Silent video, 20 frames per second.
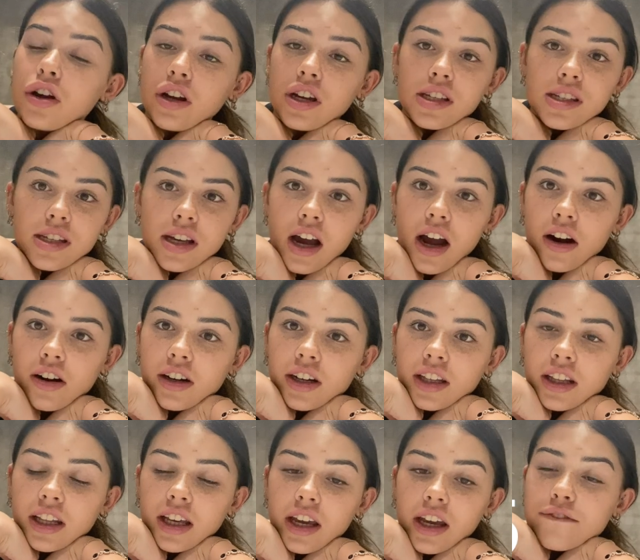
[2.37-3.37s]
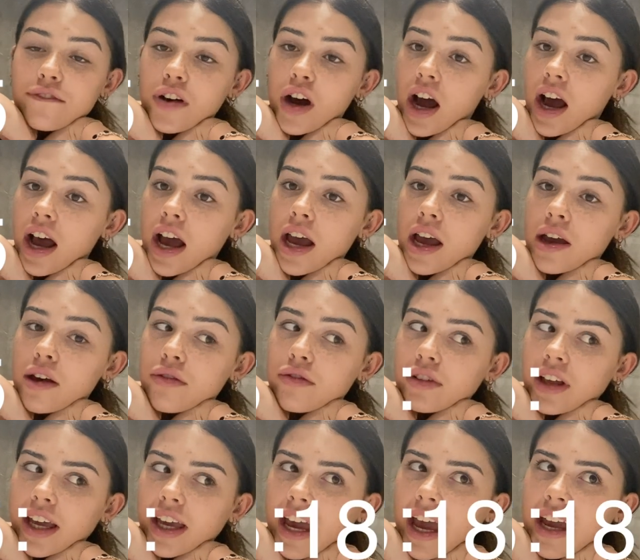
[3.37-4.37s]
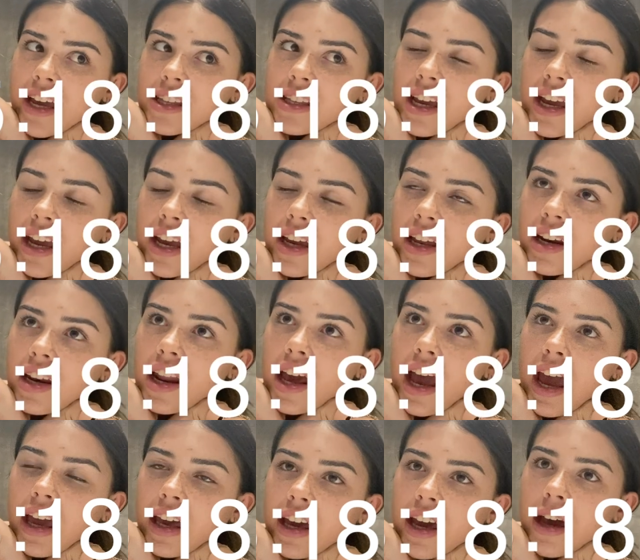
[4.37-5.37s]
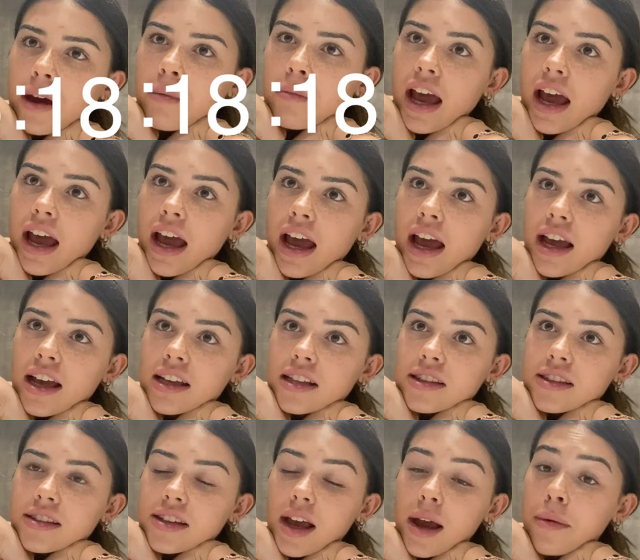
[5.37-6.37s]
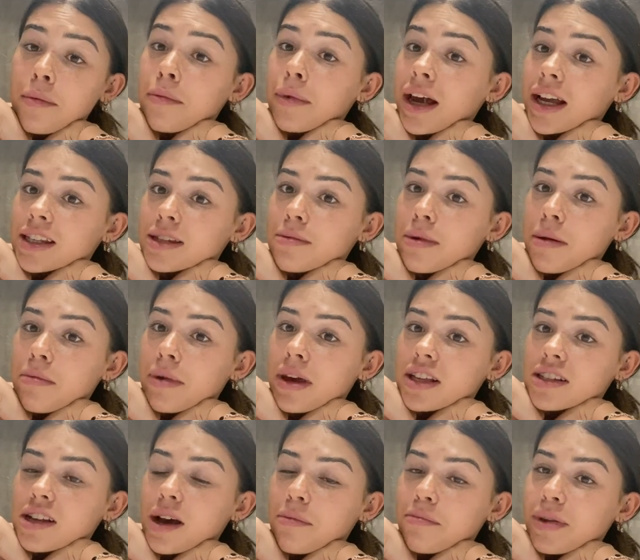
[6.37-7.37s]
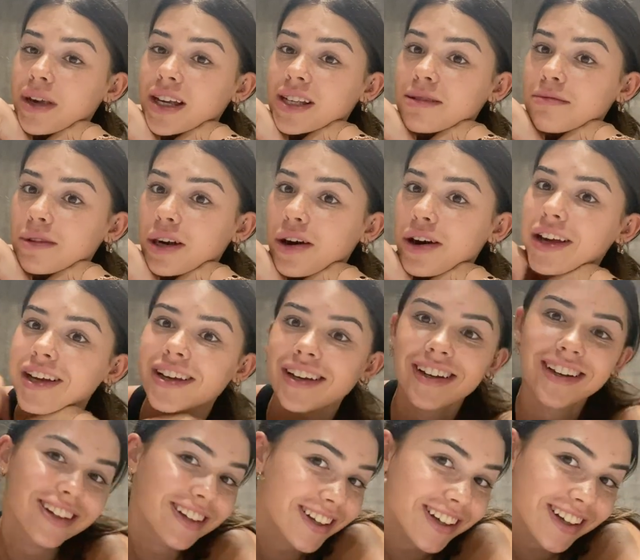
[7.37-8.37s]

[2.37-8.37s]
it's currently 5:18 a.m. and I'm about to be picked up because I'm going